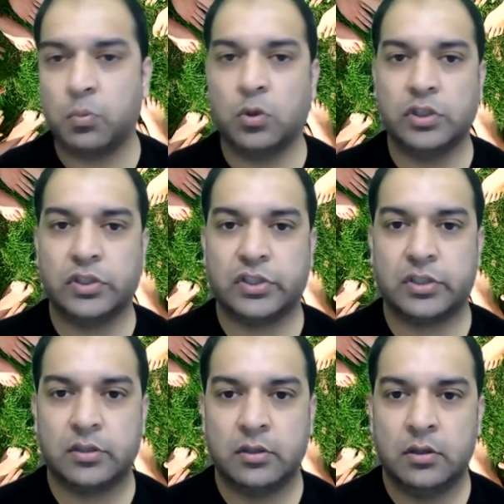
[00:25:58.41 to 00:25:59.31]
was
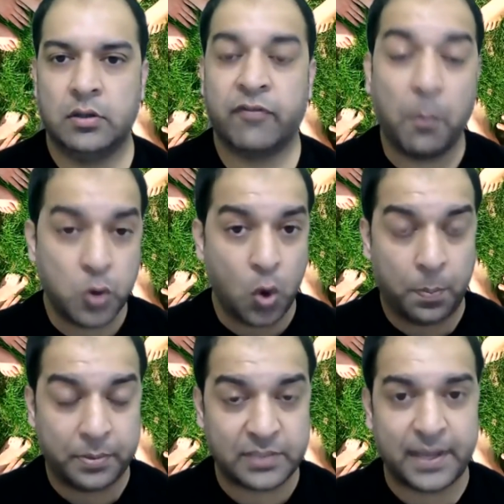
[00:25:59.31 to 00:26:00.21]
from your
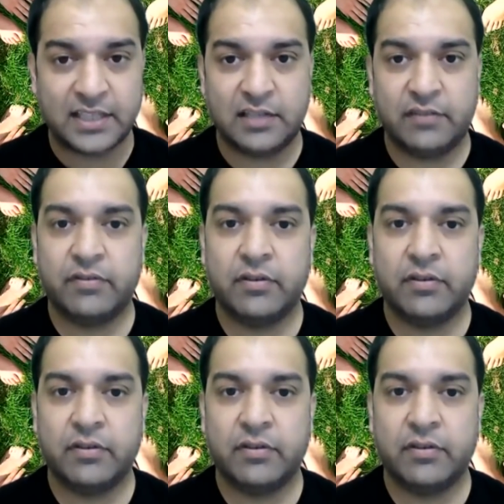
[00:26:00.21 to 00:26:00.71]
perspective,